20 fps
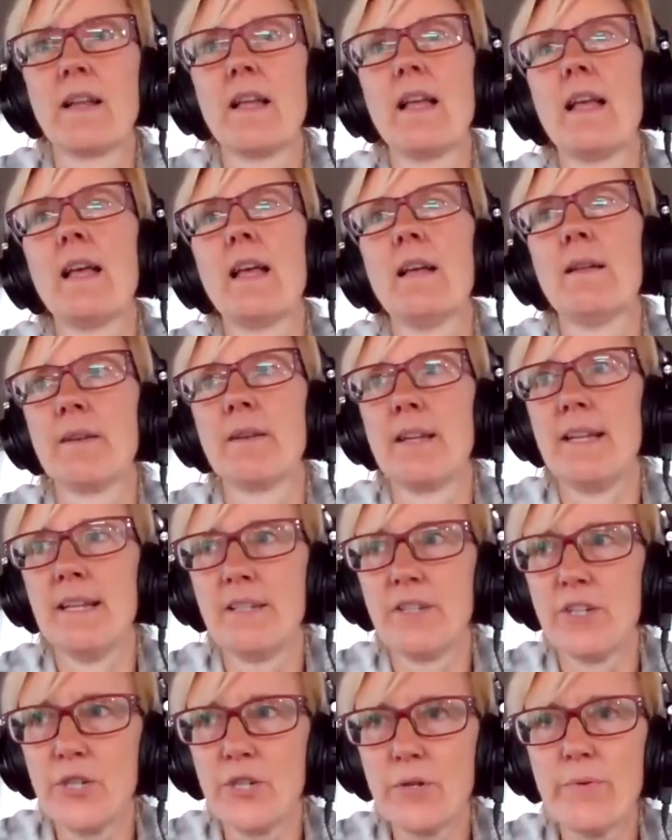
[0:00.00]
And
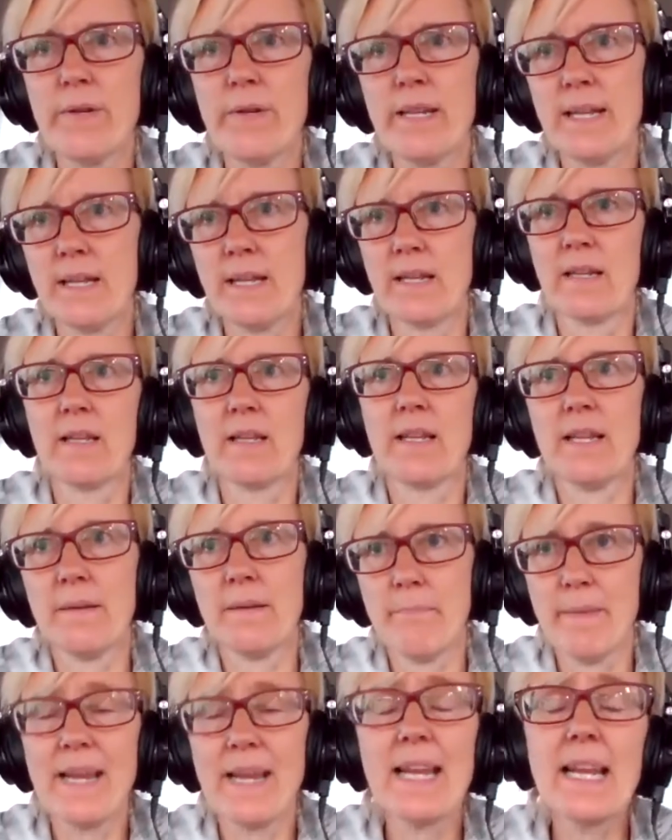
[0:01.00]
in
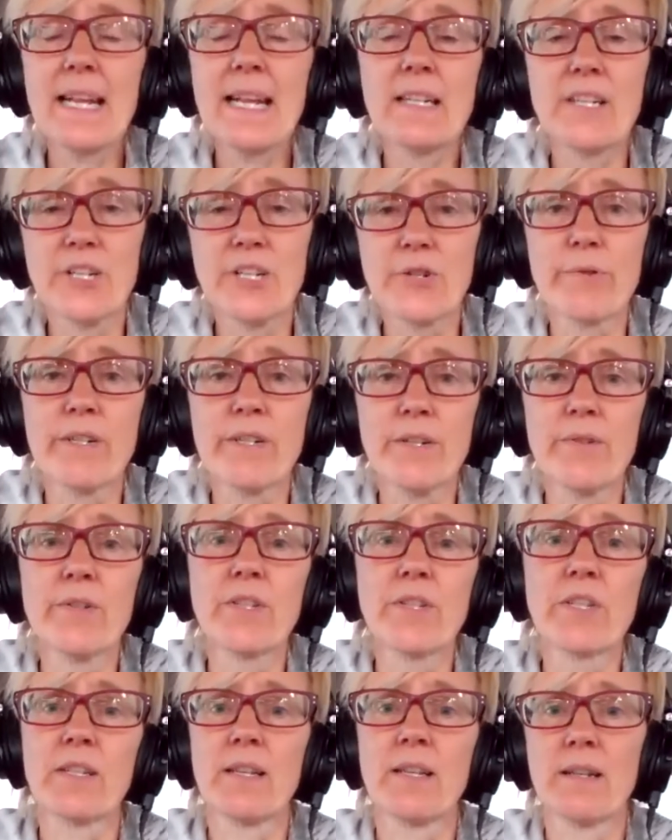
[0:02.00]
making
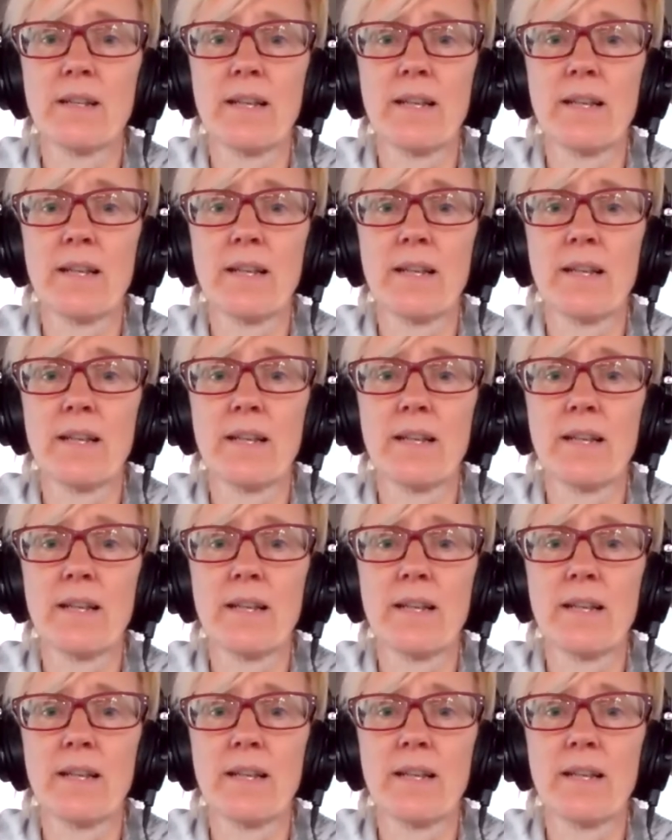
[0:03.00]
didgeridoos,